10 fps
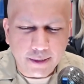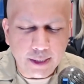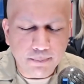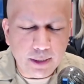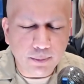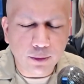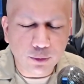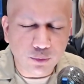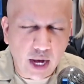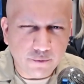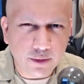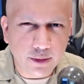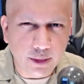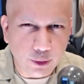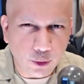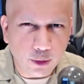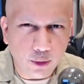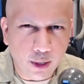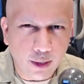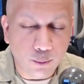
The people who drafted the New York law were